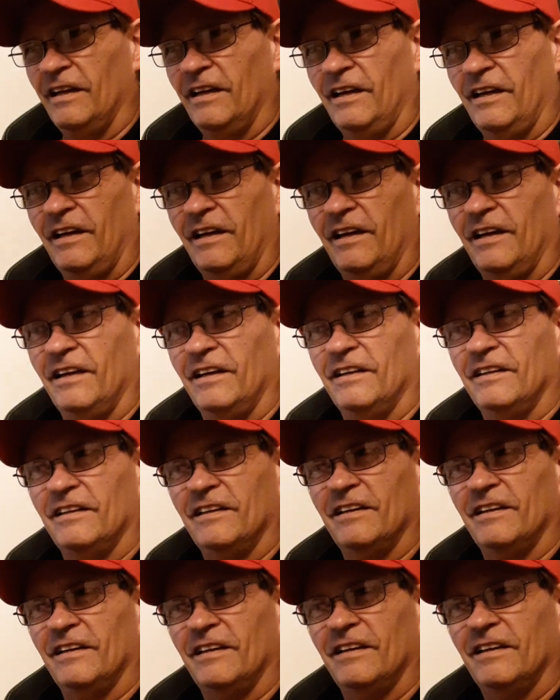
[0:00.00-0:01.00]
And
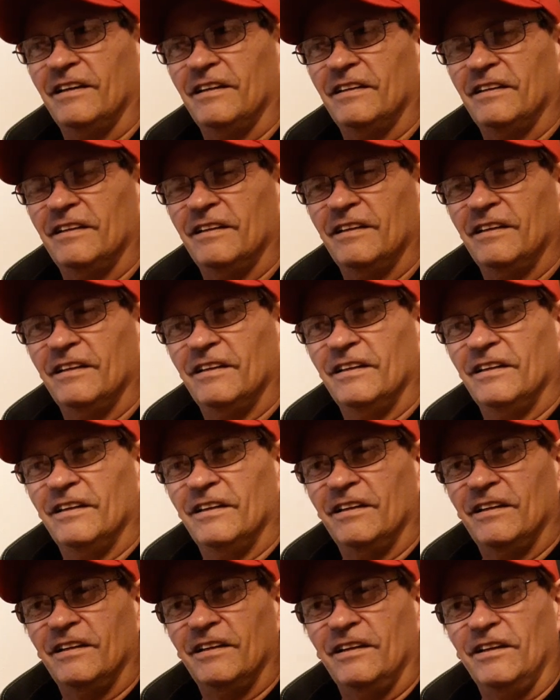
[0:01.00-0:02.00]

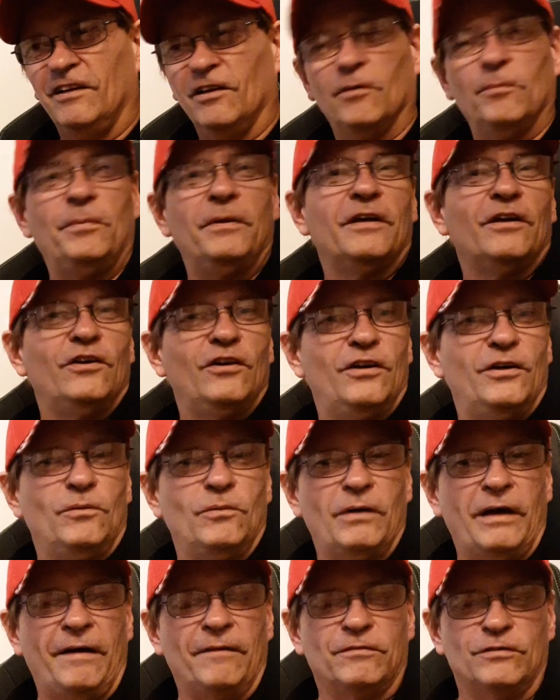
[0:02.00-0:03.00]
it'll be good
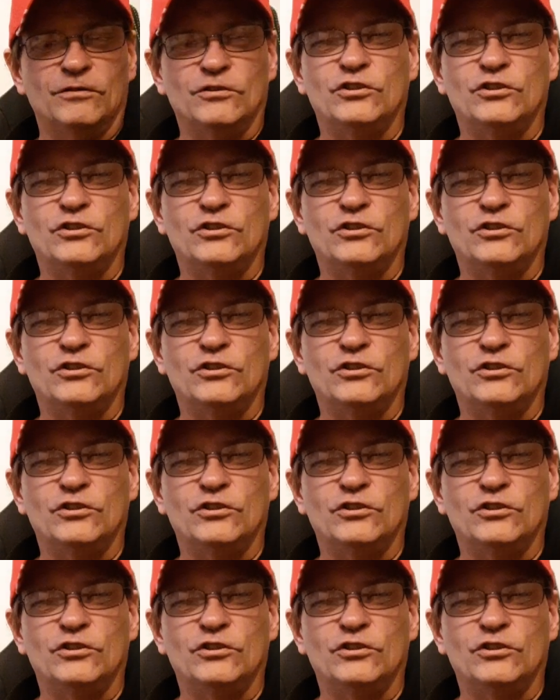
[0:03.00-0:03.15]
after